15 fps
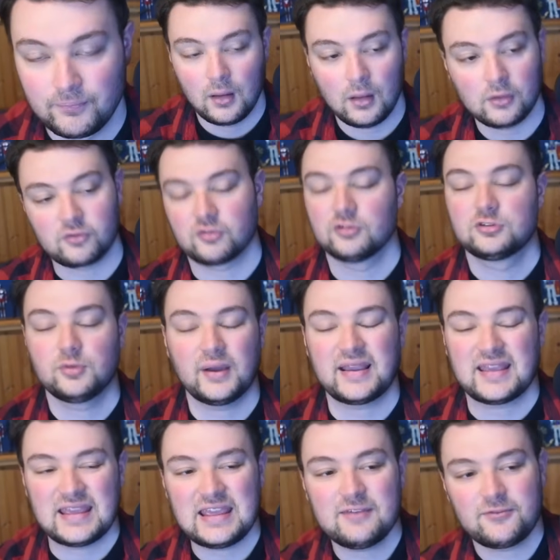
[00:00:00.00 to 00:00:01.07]
Also, do
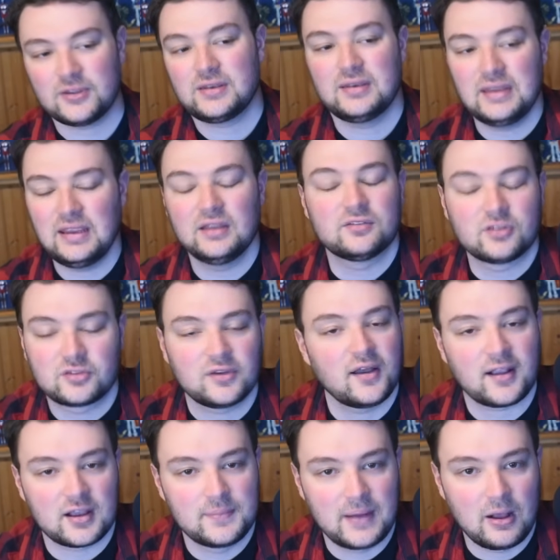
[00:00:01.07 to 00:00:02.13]
I even need to
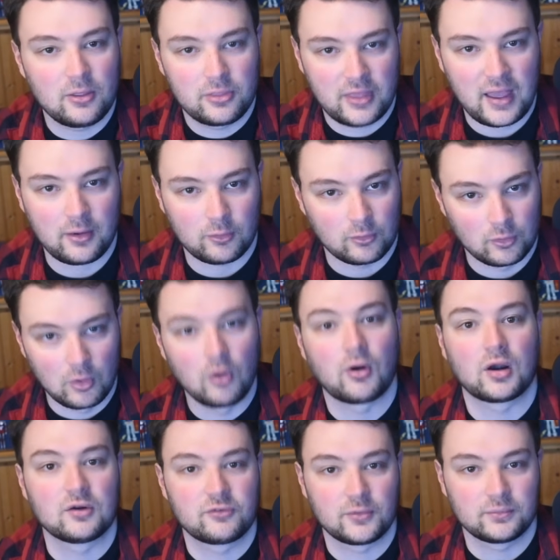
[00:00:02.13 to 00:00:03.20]
talk about that
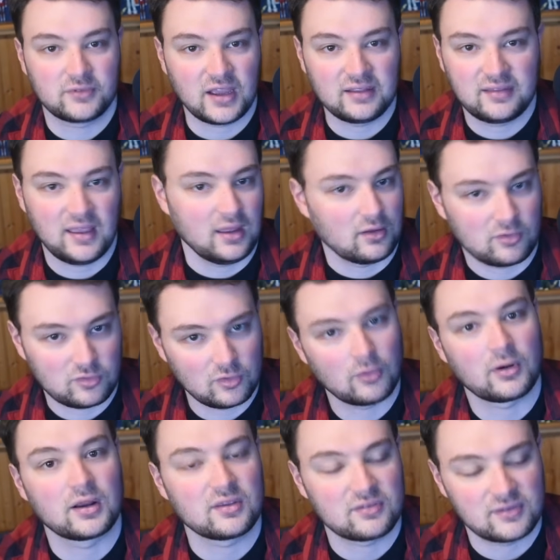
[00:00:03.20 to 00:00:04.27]
roar from
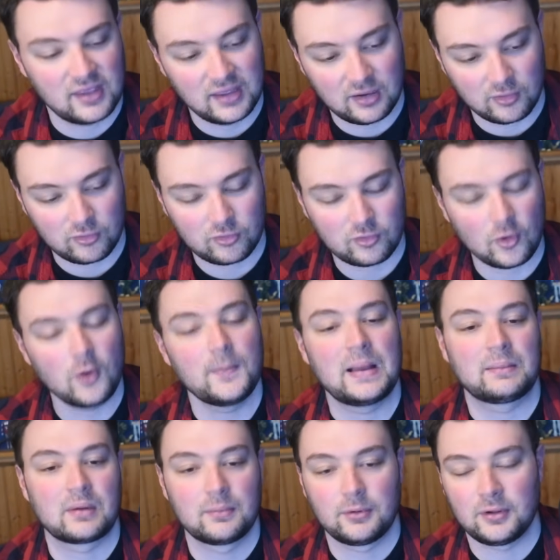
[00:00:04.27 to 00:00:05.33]
Titanosaurus? It is so
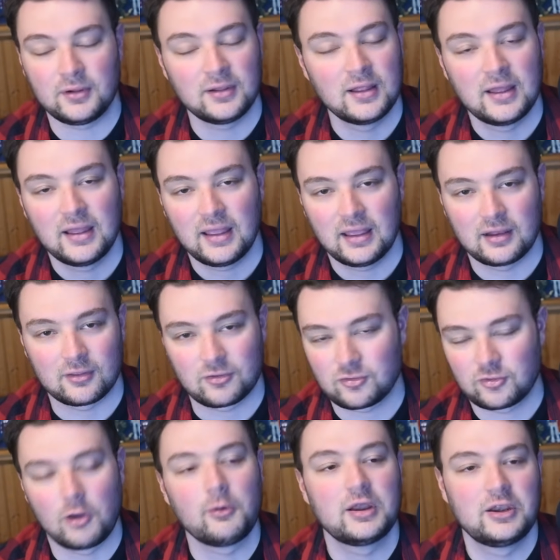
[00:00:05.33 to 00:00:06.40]
memorable, it is
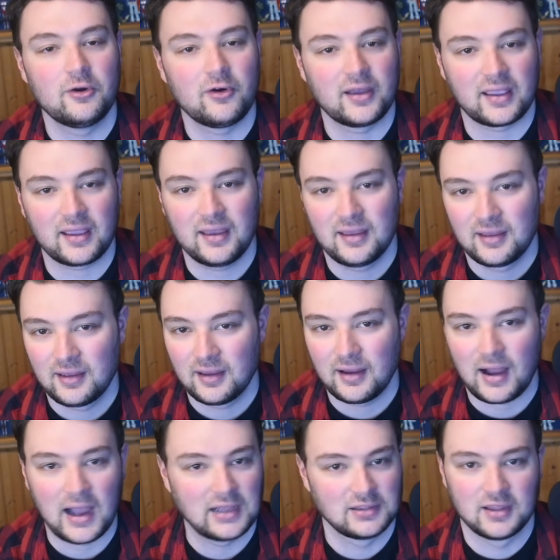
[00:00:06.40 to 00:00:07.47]
so annoying,
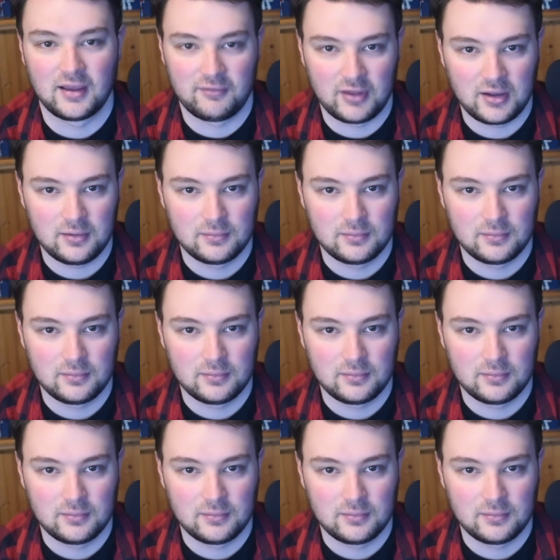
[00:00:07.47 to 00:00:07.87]
I love it.